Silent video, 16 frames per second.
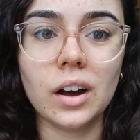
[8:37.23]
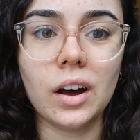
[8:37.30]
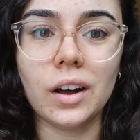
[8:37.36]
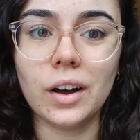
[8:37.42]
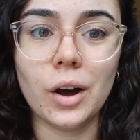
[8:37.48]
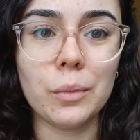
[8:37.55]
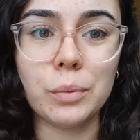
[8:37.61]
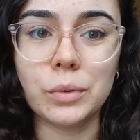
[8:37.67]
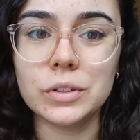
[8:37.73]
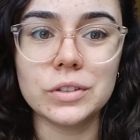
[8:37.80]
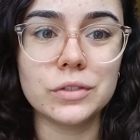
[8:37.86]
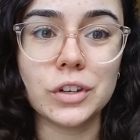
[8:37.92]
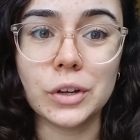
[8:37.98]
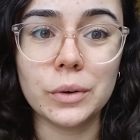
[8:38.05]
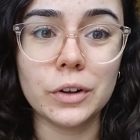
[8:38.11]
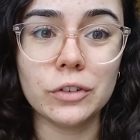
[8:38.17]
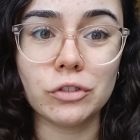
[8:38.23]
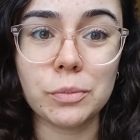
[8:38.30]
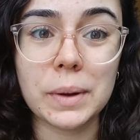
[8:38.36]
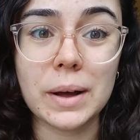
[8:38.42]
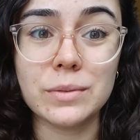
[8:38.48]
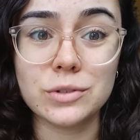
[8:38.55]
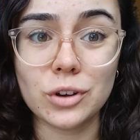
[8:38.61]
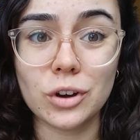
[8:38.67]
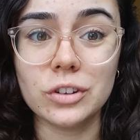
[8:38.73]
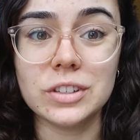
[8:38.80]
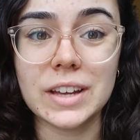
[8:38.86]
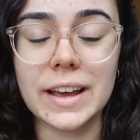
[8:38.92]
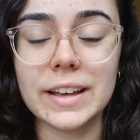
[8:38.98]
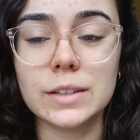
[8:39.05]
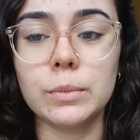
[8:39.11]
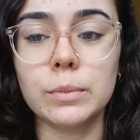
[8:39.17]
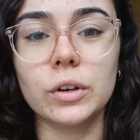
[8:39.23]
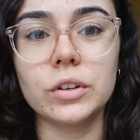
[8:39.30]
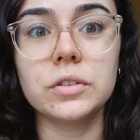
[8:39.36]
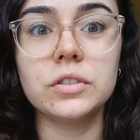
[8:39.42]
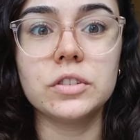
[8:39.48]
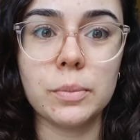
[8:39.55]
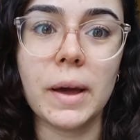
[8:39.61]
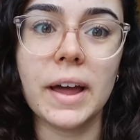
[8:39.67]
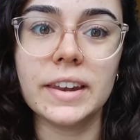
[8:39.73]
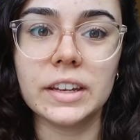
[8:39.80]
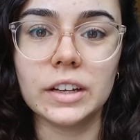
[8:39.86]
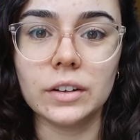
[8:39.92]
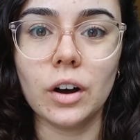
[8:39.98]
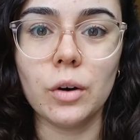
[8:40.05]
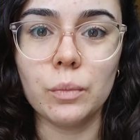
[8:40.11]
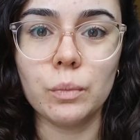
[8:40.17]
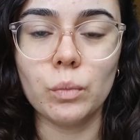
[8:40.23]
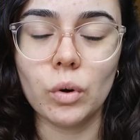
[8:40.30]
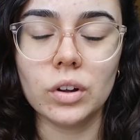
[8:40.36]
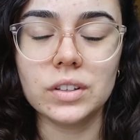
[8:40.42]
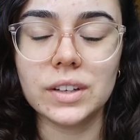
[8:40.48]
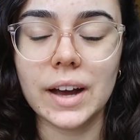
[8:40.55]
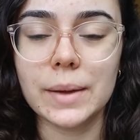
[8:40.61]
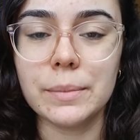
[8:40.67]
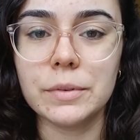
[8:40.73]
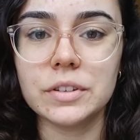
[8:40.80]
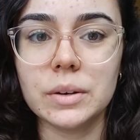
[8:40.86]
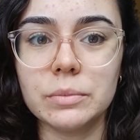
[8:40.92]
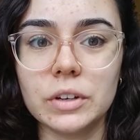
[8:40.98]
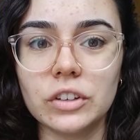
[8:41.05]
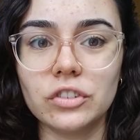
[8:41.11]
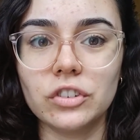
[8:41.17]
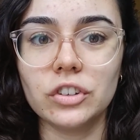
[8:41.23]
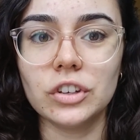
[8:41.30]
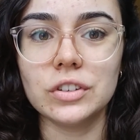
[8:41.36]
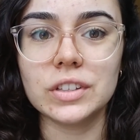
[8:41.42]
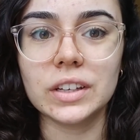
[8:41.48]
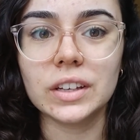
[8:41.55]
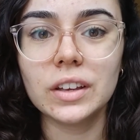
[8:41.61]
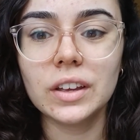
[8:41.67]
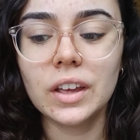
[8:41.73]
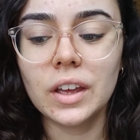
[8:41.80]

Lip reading: upwards of £200 on textbooks, depending on what type of subjects you're using.